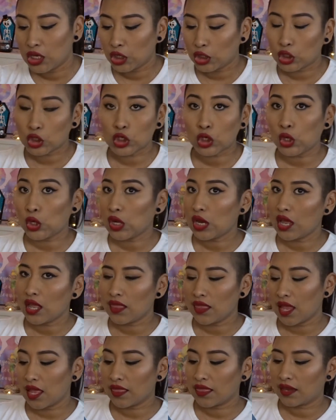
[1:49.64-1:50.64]
turn
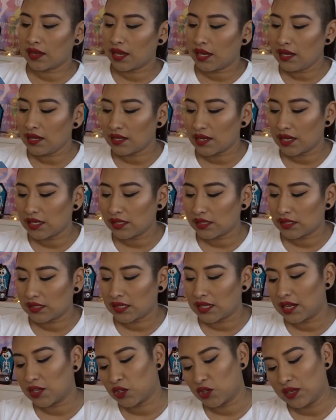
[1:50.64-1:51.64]
on the night lights,
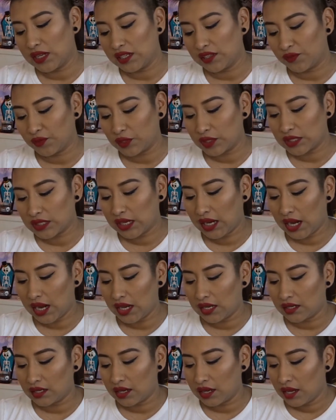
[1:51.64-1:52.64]
electrolytes for
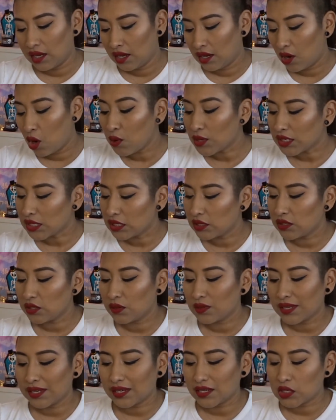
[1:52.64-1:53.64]
skin. Oh, it tells
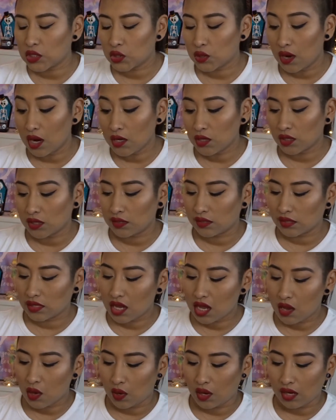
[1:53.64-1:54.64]
you like instructions.
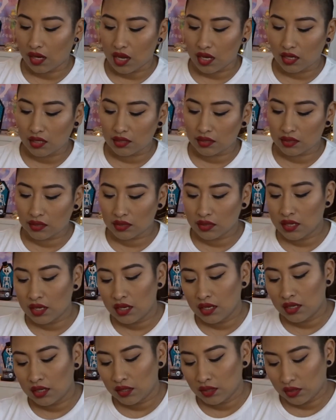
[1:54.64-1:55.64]
Oh, I got it.
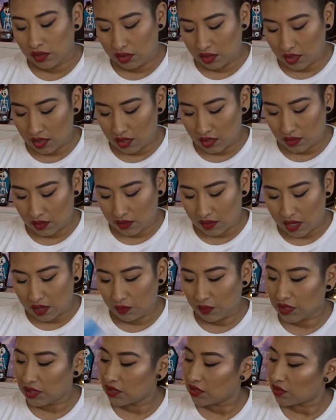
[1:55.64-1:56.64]
So I'll
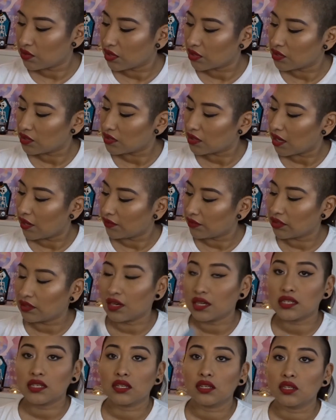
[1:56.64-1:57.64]
read the instructions after
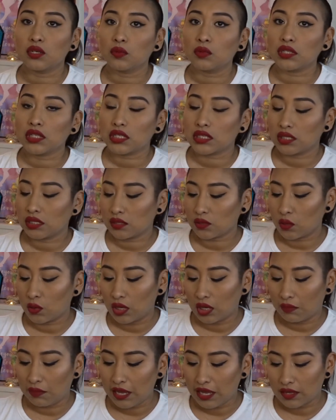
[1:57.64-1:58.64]
I tell you what this is
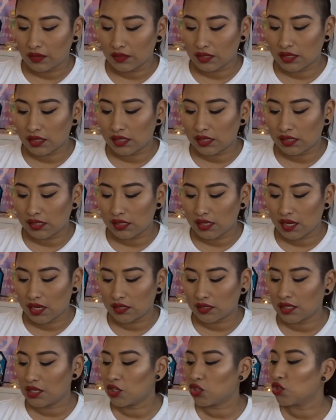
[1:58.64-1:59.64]
all about. It
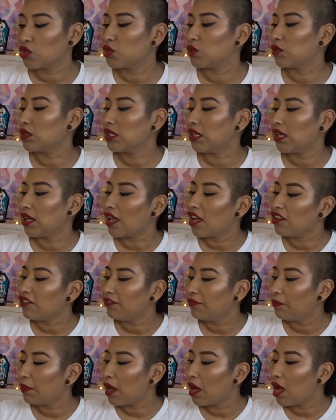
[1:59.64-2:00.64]
says introducing
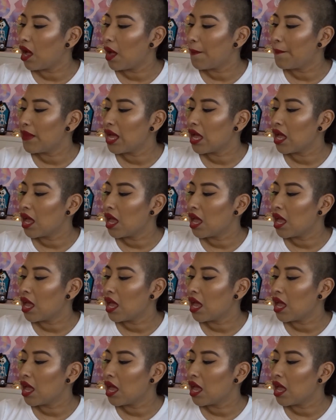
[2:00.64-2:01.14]
F-bomb